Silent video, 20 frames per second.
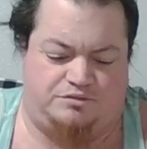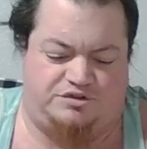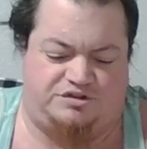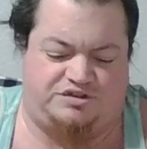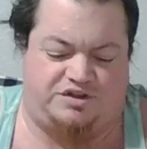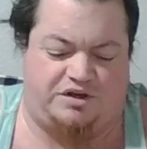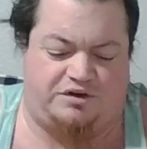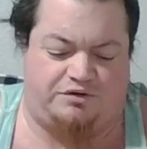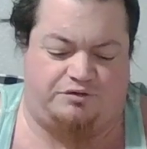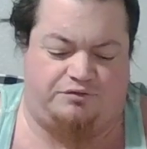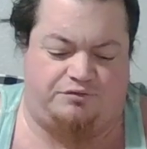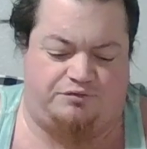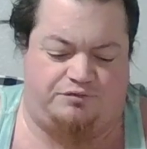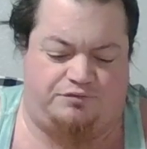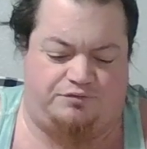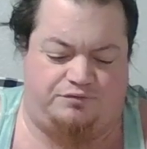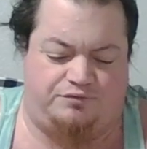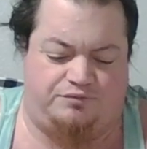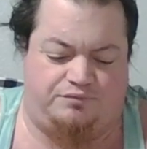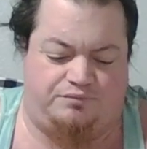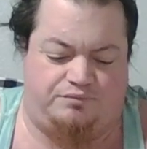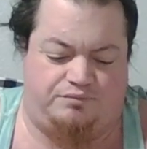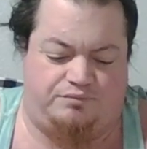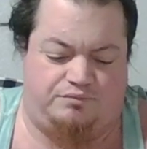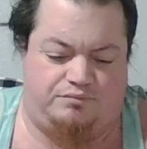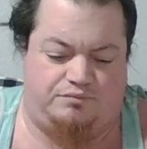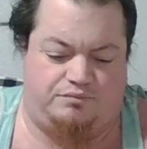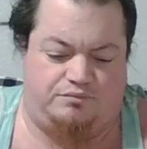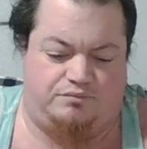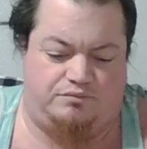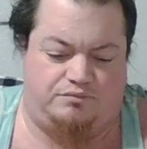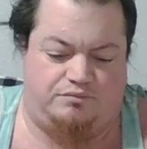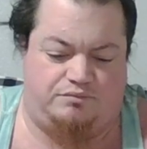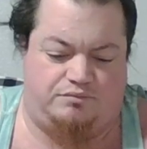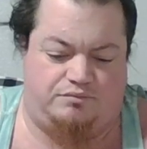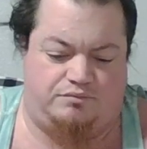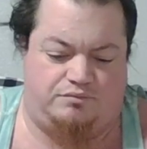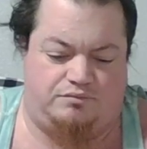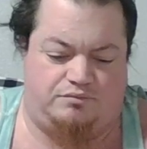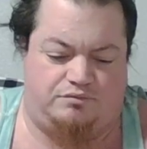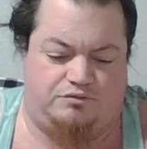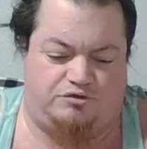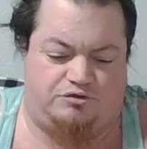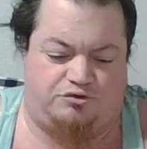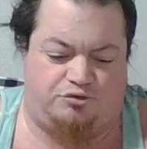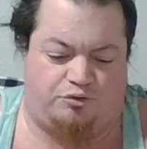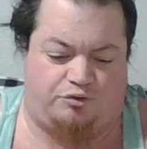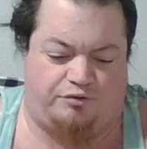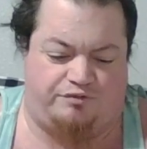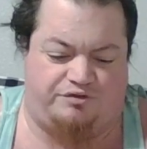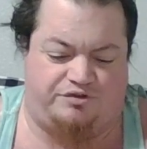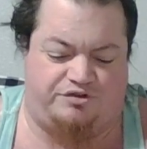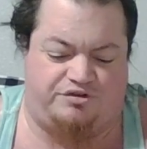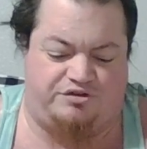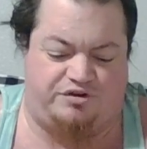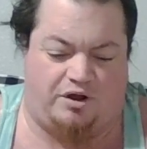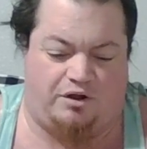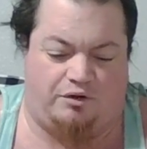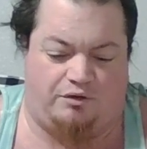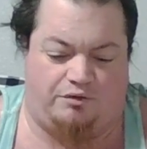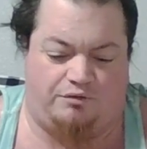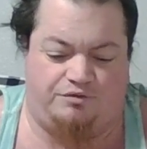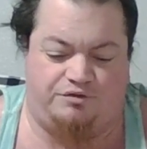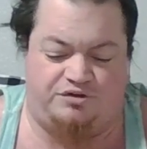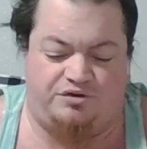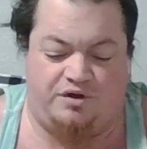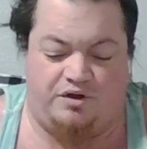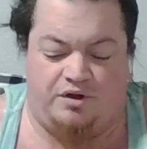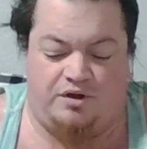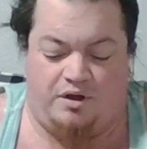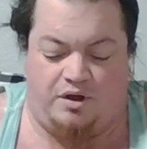set of sort of shelves.